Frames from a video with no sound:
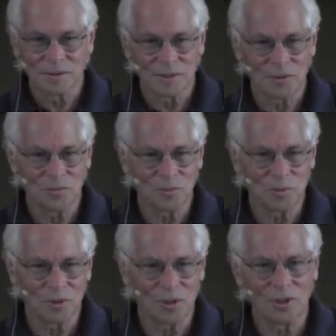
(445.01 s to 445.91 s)
Then
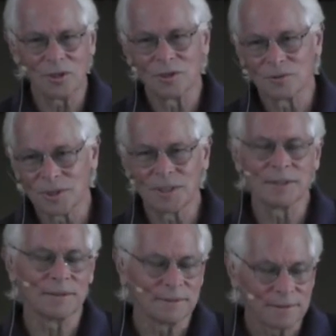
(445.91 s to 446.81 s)
people go, oh,
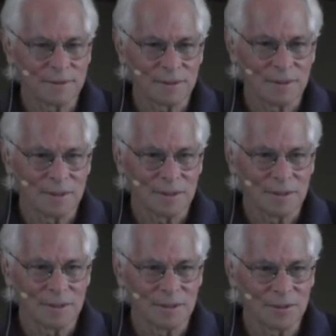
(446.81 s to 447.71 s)
well,
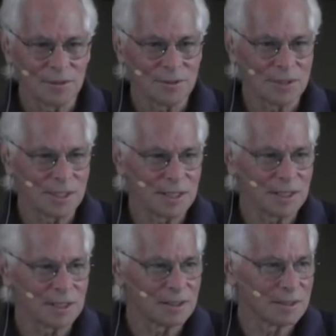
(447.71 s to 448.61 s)
you know, it's
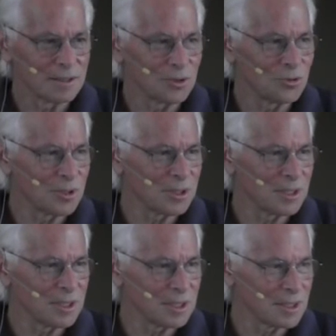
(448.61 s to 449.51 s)
like
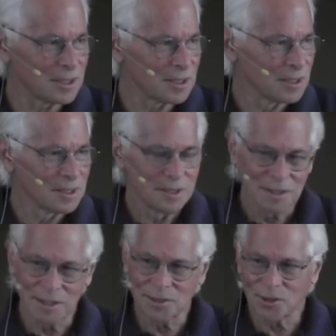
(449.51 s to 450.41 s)
usually at a
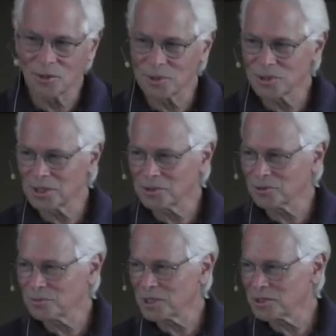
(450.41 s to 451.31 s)
Dharma
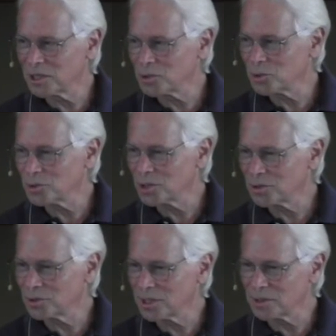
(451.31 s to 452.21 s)
center, a meditation
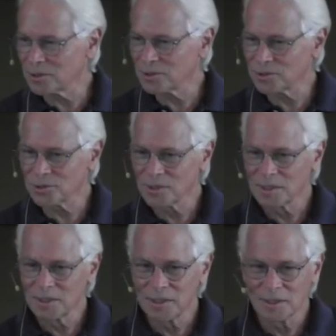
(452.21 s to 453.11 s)
center like this,
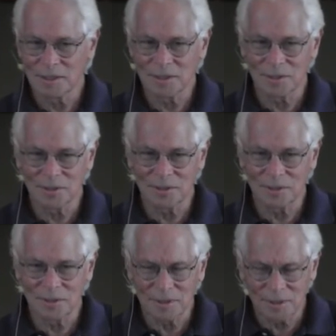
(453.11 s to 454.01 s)

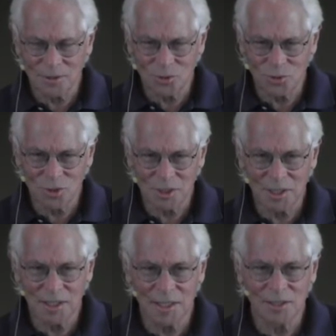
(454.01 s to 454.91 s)
there's
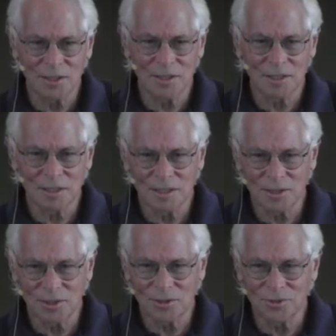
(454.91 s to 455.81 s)
usually, and
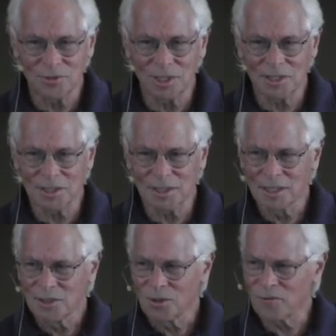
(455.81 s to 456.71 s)
you get all
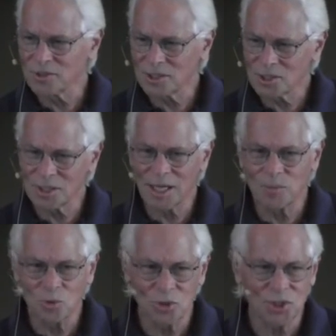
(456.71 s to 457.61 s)
of a sudden there's a
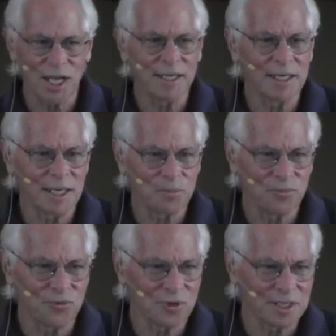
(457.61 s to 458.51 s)
lot more signing
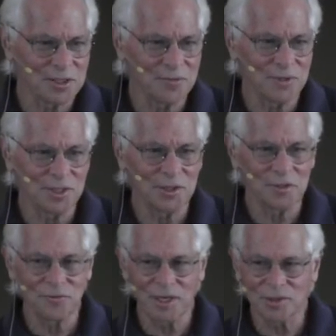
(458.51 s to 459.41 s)
up for activities
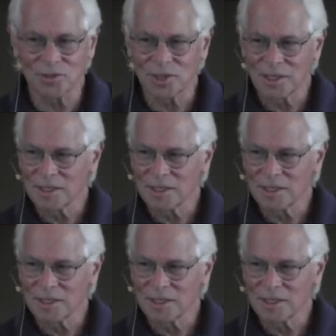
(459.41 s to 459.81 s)
and events